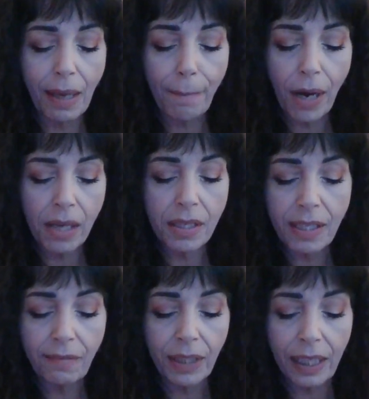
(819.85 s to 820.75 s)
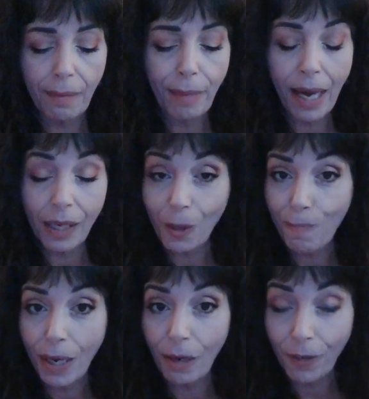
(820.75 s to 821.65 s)
that positively impacts and
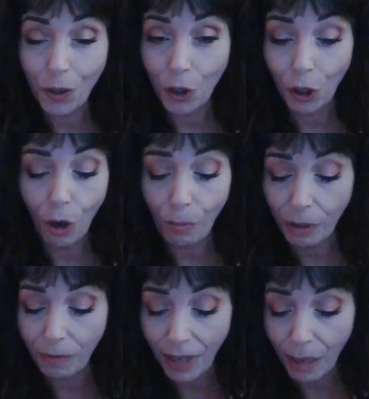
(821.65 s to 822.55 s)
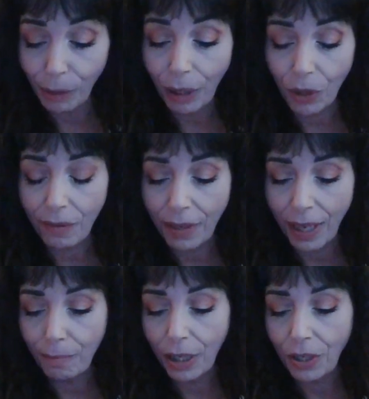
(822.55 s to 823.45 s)
benefits your home and family, whatever
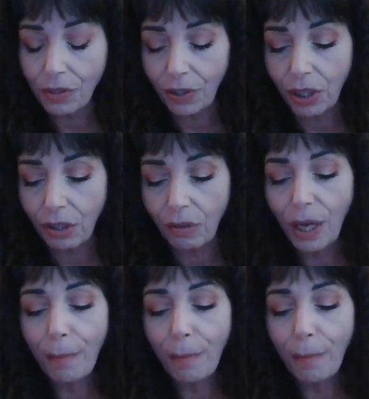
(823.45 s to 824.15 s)
that means for you.